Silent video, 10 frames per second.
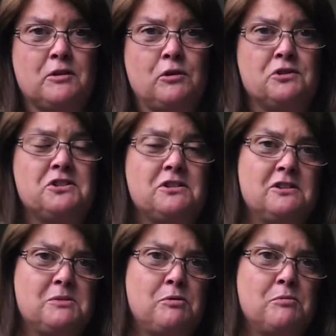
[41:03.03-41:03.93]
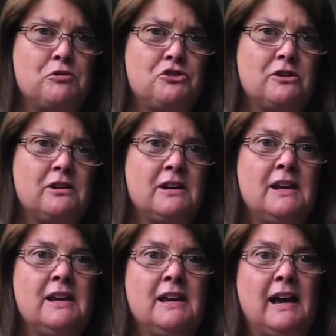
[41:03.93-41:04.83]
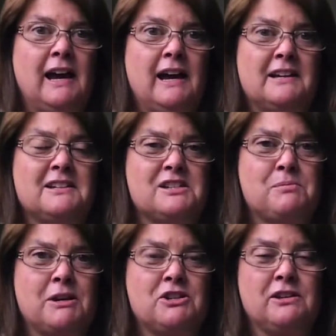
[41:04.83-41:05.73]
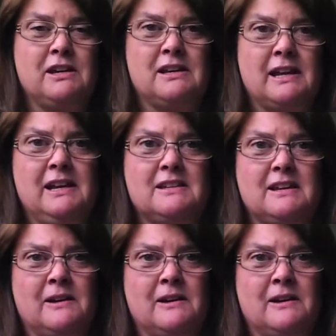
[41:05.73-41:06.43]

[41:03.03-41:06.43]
continence promotion, and especially at night.